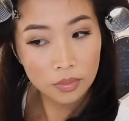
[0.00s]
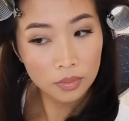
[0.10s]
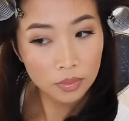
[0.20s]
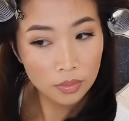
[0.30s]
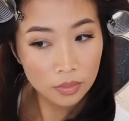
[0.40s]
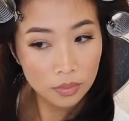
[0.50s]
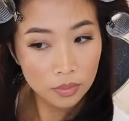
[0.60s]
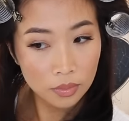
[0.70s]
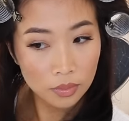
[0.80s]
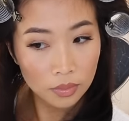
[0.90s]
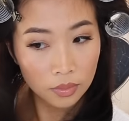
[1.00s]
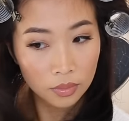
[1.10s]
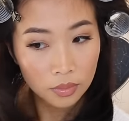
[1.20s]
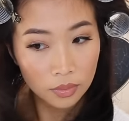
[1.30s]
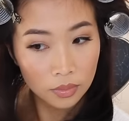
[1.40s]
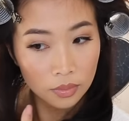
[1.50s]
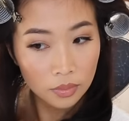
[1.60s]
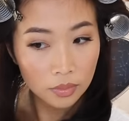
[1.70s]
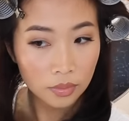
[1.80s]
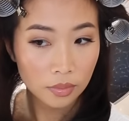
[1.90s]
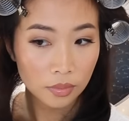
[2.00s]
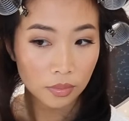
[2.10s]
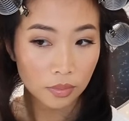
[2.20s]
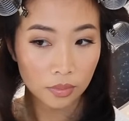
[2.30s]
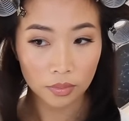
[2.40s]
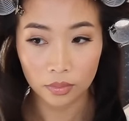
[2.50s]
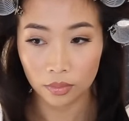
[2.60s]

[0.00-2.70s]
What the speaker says: [no speech]